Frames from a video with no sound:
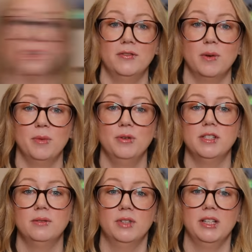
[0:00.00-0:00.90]
The
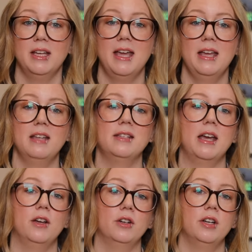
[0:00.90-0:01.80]
that really hit
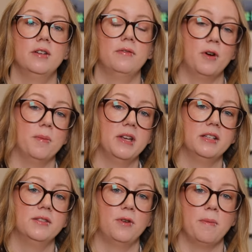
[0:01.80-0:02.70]
a good
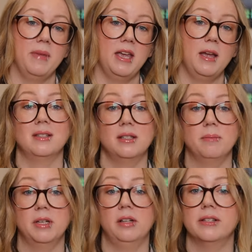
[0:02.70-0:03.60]
firmness for me. It's in the
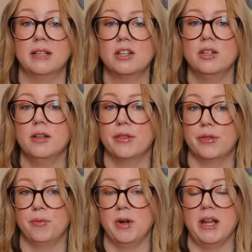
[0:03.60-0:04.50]
middle. It's actually a
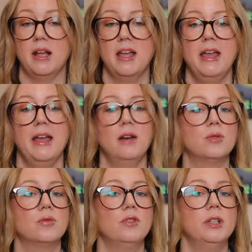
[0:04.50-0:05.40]
three. And it
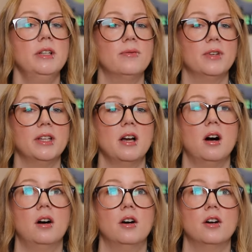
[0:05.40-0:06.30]
was really, really
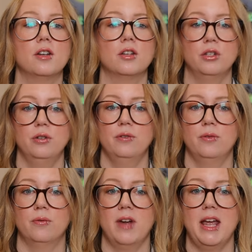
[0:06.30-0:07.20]
hard
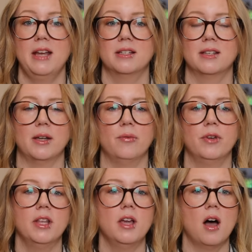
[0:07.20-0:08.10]
to rate because I
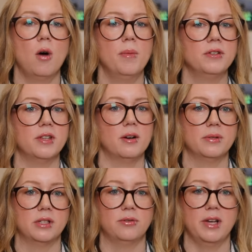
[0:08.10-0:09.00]
really almost thought it
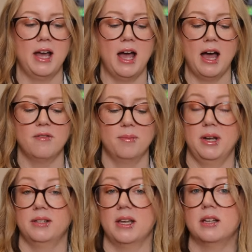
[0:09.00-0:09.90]
was a three and a half. But
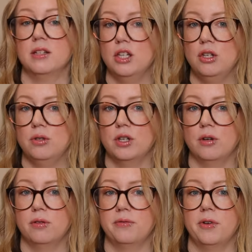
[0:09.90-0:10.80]
as I continued to
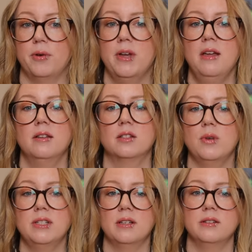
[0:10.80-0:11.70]
go through
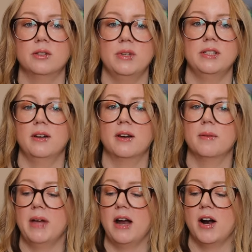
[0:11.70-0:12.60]
squeezing and squeezing and
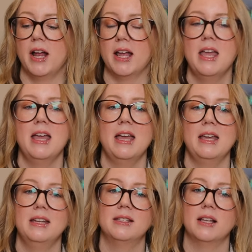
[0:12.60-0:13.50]
comparing,
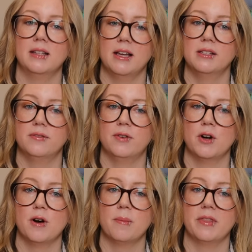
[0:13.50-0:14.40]
it is less
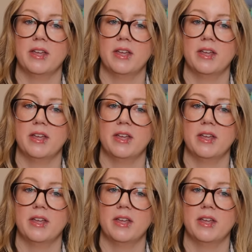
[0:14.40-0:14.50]
firm